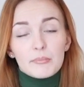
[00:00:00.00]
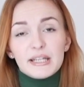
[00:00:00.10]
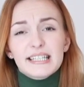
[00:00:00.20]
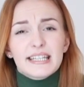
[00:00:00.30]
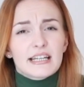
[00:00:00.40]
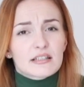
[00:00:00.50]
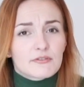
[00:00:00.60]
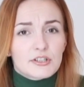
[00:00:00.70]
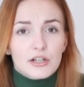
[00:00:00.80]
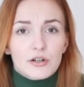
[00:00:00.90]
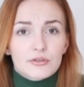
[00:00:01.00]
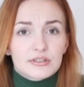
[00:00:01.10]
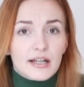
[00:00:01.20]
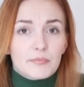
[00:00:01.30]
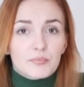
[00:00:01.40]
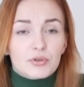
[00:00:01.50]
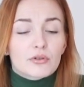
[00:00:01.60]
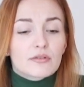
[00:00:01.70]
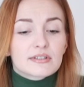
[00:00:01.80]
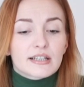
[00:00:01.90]
BTS videos that
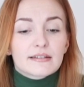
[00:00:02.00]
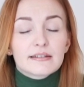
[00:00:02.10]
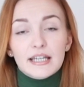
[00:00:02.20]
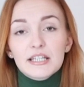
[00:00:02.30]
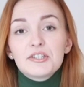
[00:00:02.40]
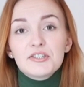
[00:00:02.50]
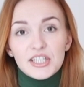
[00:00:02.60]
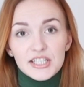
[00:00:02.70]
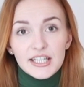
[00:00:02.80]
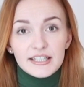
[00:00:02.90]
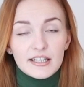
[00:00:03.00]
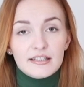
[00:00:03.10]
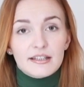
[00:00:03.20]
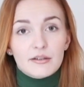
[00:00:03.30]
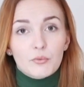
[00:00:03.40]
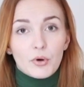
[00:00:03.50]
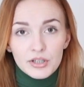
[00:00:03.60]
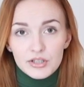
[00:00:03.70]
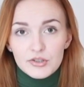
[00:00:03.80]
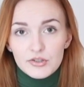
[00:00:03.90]
proves that they did it and they
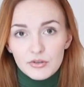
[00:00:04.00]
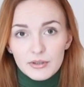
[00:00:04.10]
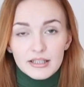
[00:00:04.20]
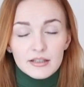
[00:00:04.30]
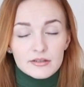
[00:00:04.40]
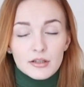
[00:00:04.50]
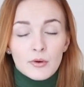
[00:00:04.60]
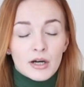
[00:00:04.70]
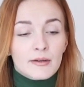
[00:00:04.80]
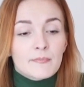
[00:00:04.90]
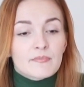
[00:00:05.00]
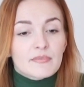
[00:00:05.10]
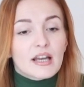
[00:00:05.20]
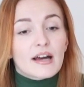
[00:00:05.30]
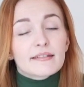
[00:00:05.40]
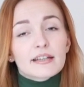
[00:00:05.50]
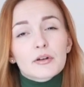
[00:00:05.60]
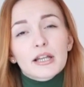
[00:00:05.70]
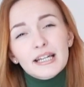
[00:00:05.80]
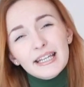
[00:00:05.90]
wanted to do it and so on. And they
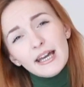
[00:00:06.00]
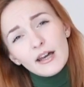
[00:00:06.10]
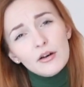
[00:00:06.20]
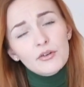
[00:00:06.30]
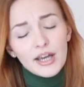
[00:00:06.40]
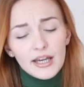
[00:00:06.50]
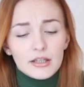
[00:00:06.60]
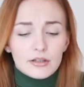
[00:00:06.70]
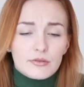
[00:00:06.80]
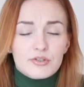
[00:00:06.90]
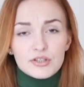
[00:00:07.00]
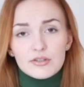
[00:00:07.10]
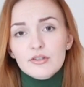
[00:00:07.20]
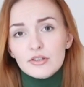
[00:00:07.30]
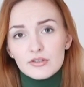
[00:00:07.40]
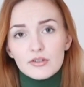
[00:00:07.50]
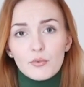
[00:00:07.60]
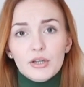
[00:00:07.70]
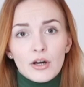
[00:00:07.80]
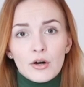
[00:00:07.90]
were like, yeah, okay, you know, just
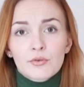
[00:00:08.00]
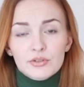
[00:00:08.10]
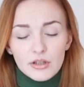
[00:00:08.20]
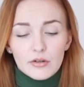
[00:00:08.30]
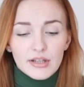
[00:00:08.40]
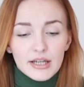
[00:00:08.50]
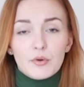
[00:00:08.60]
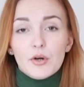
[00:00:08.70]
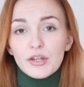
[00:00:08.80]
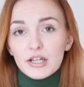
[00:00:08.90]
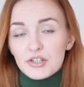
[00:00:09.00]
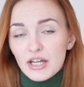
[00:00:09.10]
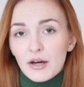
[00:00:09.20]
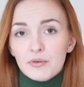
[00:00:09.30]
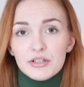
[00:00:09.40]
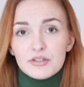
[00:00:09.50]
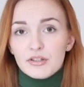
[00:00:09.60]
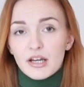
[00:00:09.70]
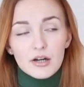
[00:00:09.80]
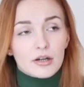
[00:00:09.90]
so we know. So they wrote that down into
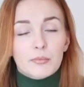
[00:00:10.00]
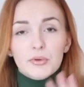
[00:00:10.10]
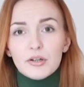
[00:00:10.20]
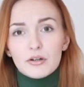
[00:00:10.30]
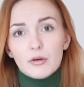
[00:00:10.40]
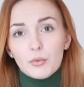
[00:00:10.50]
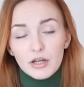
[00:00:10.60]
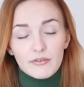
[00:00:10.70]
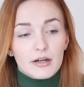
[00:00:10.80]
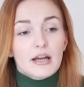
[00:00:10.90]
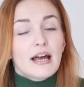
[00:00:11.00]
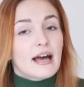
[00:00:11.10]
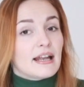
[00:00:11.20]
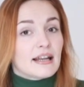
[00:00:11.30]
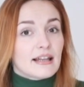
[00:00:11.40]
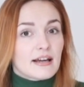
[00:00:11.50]
their computer or whatever, and I